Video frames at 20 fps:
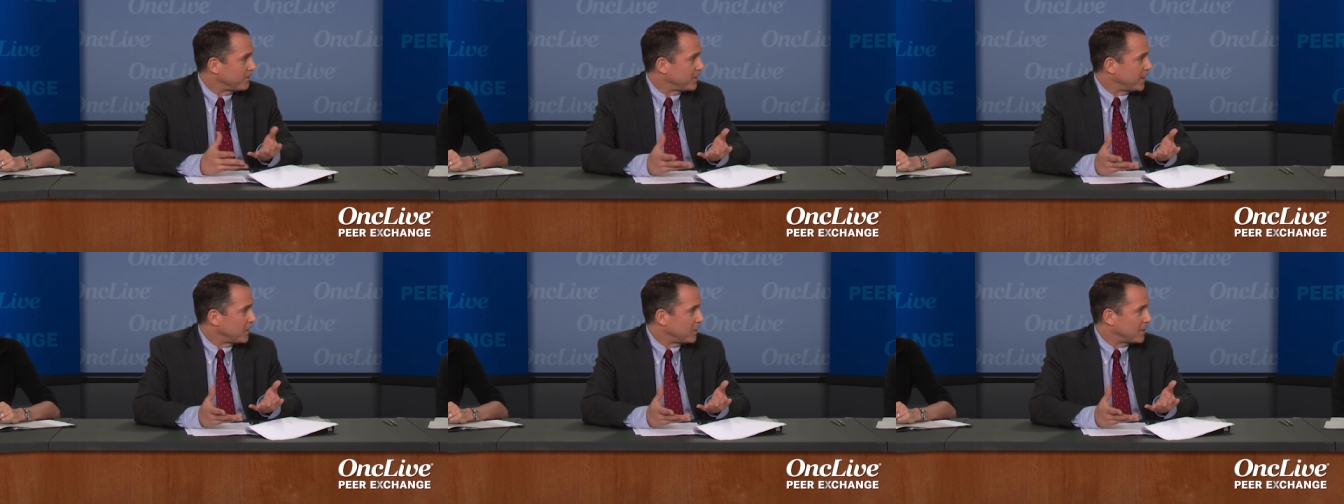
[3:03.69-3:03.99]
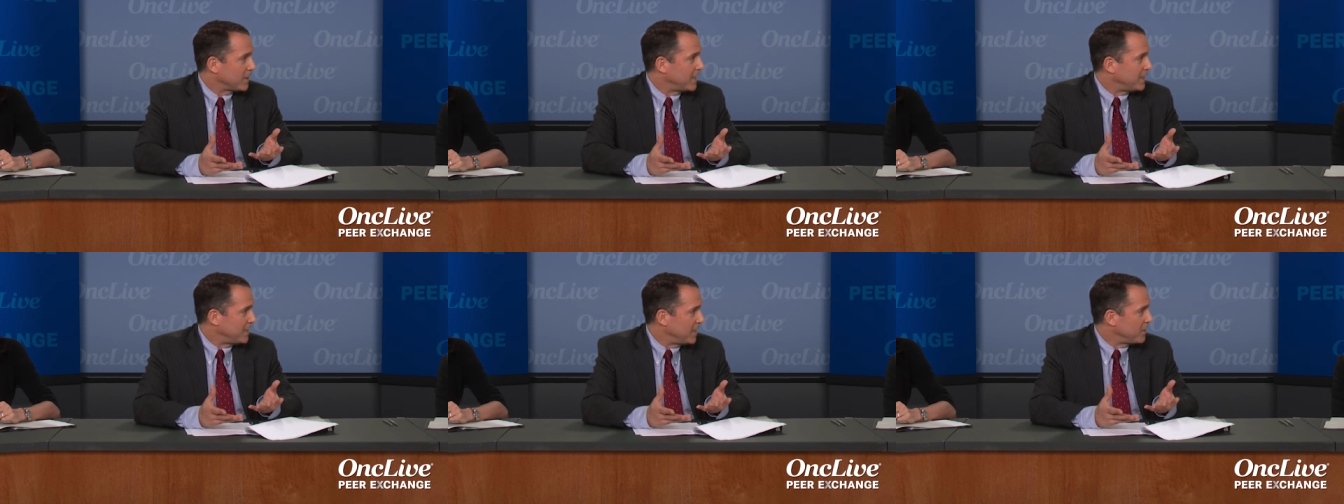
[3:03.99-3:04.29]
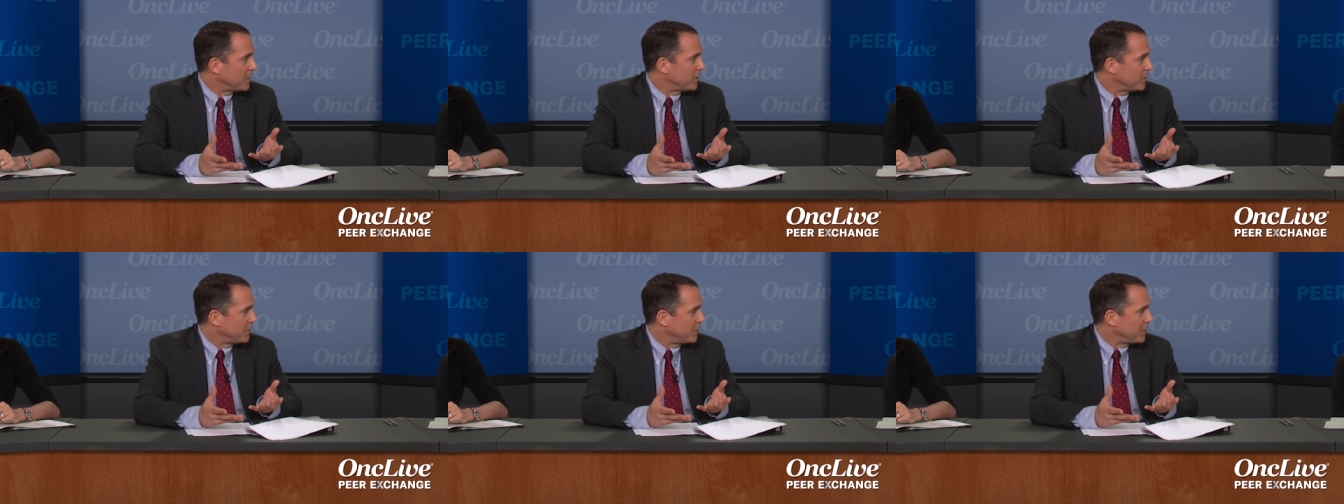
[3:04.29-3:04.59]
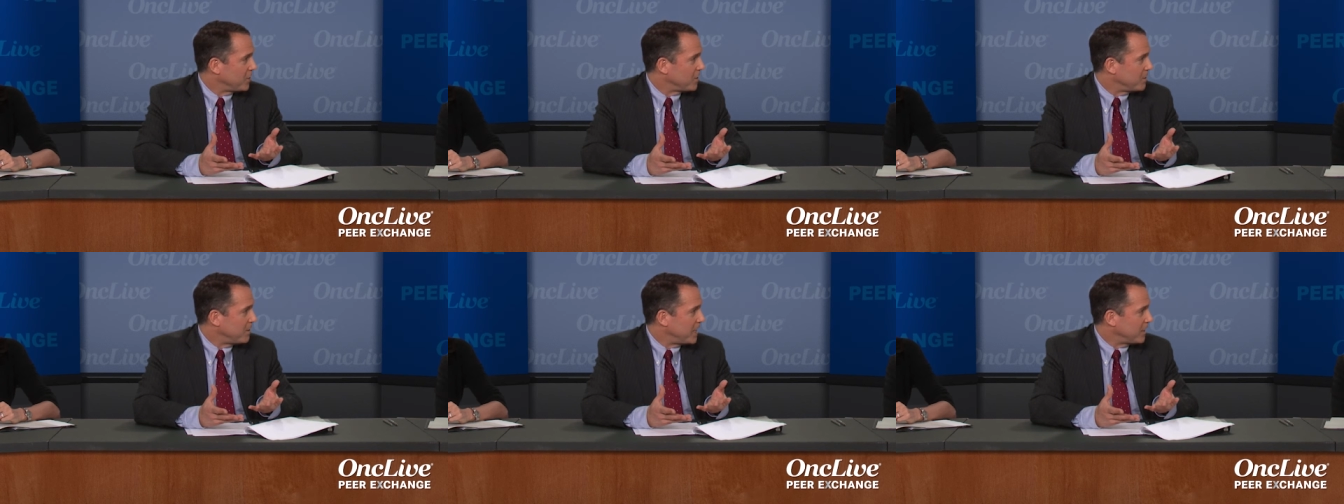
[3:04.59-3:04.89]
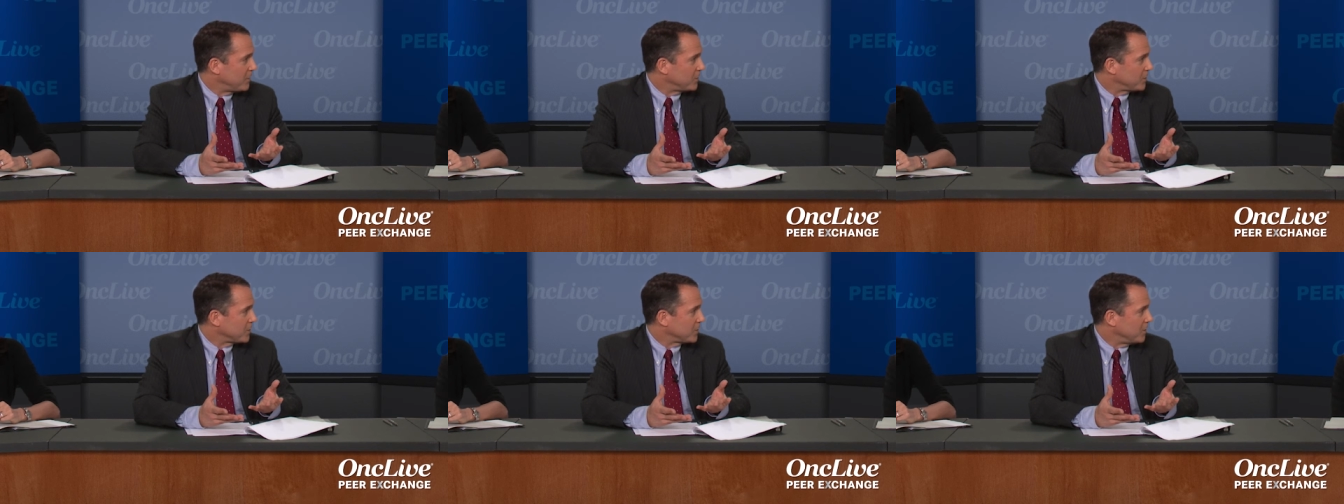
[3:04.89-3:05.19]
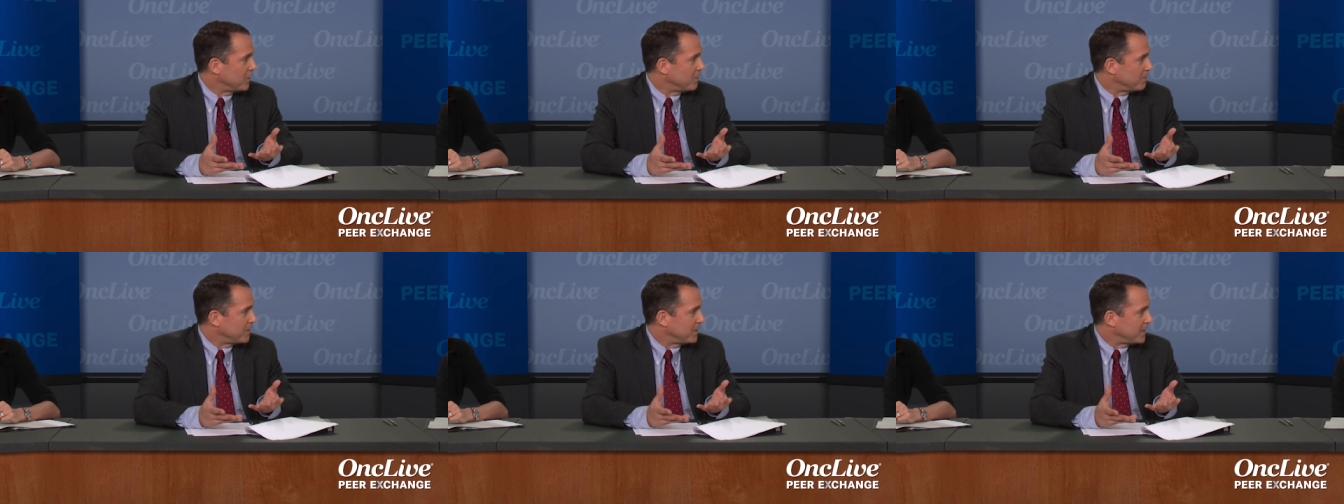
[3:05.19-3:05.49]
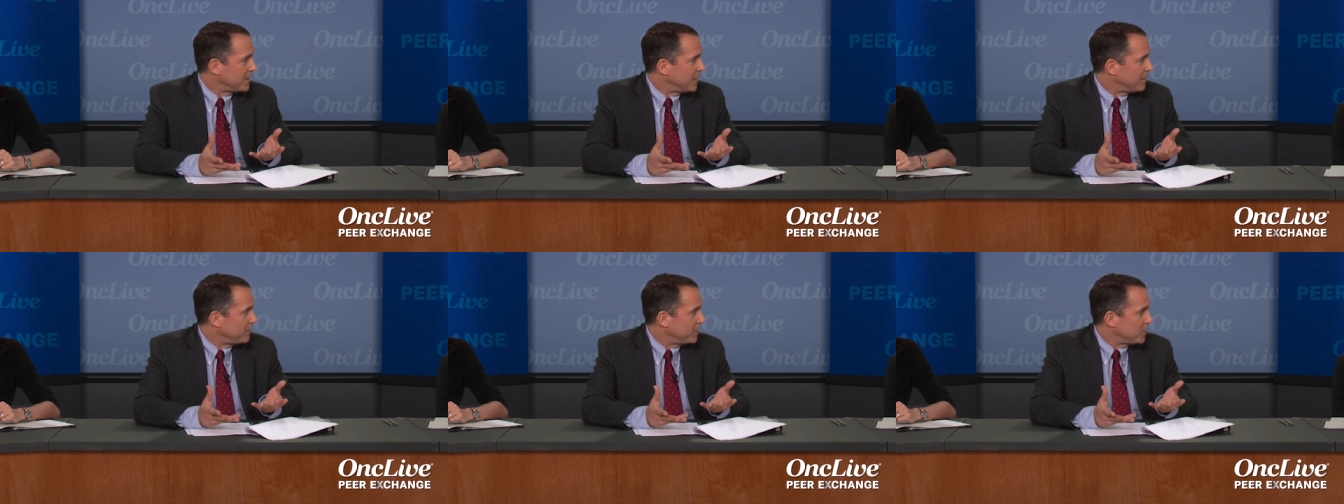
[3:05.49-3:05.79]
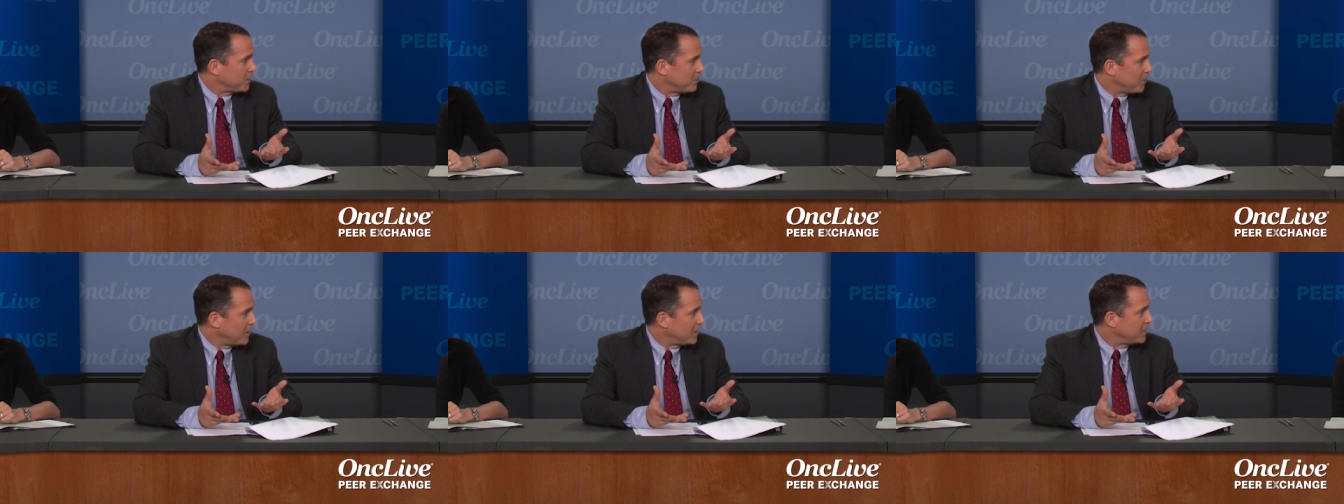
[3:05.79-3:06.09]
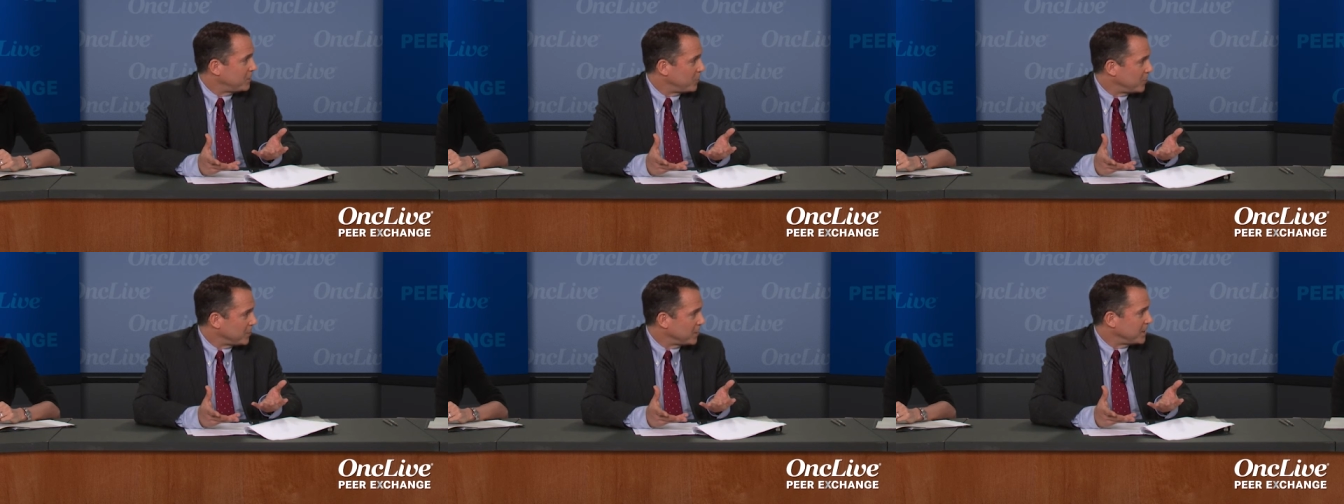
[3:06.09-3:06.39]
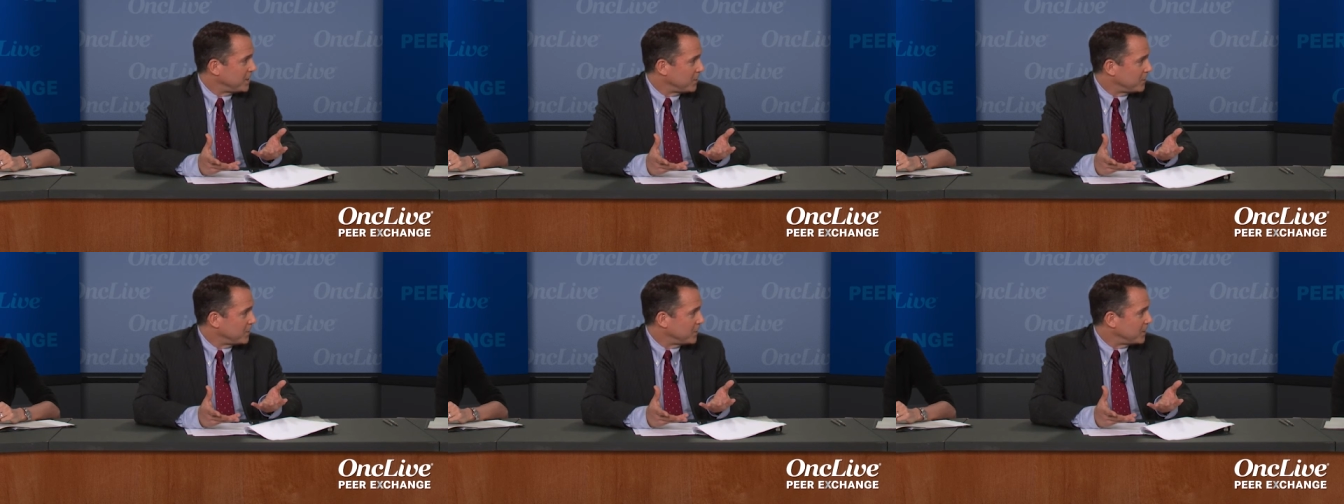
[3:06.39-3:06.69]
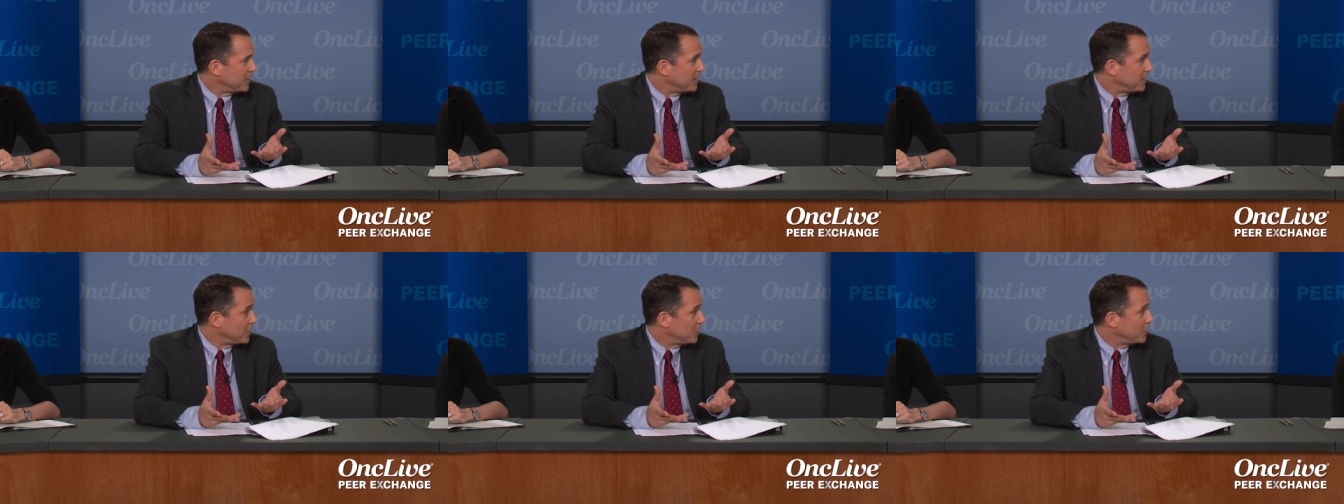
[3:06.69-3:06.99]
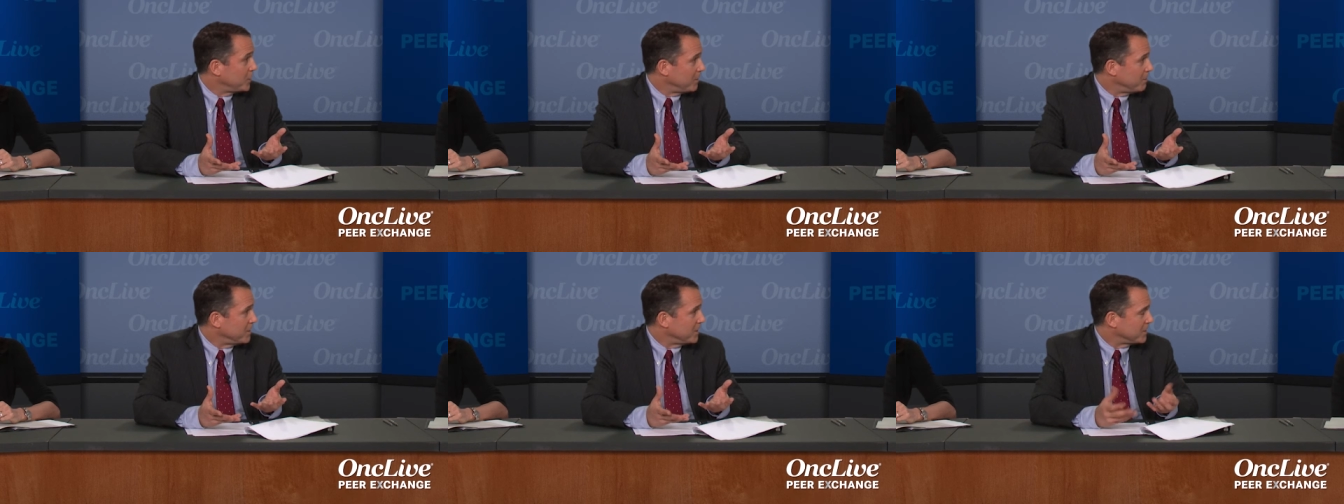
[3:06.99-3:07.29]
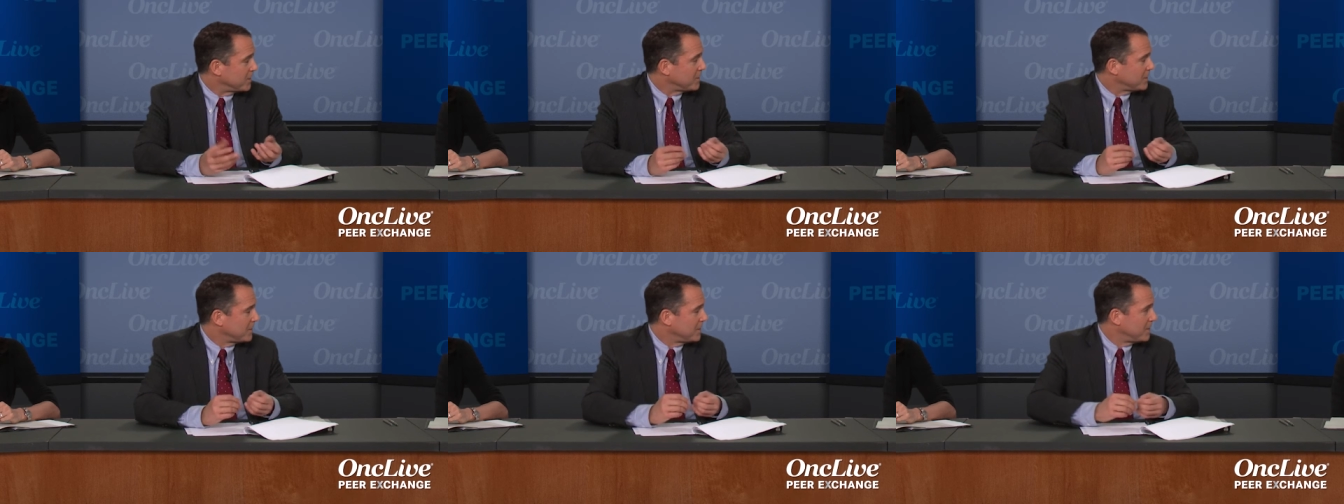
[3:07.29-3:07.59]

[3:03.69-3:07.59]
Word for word: they look identical under the microscope, but they've responded really differently to treatments.